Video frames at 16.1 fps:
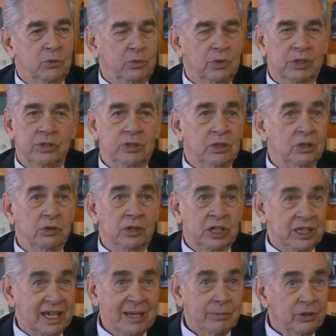with, you know, the
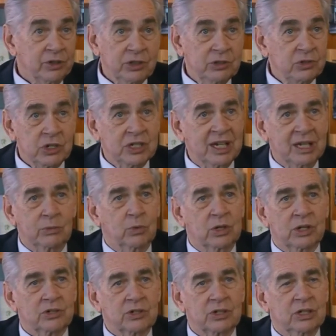cable news
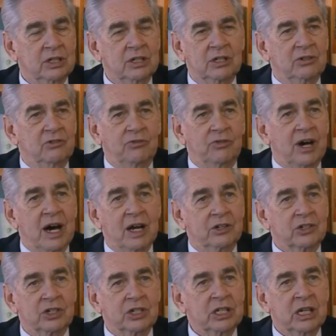networks,
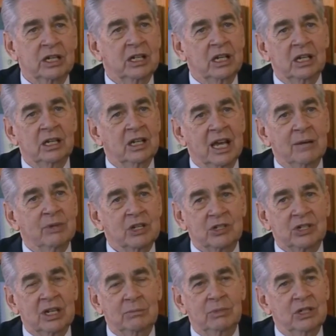Fox, C N N, M S
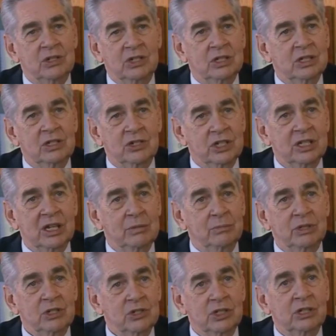N B C, C N
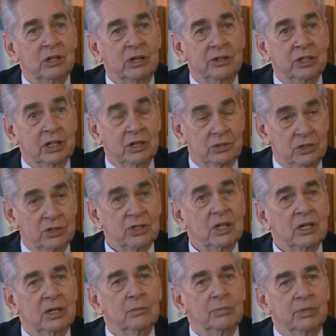B C, all the others,
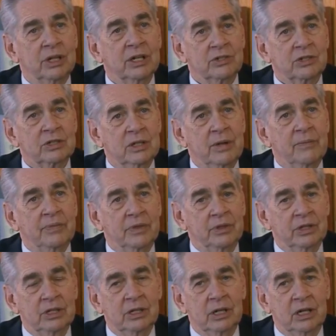plus
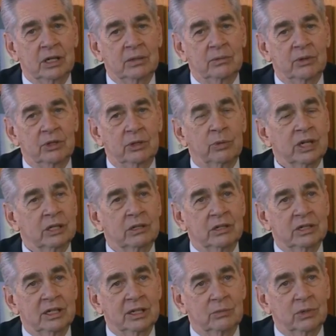the, uh, the regular
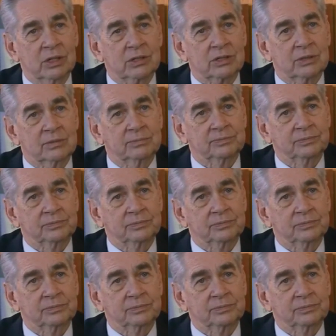networks.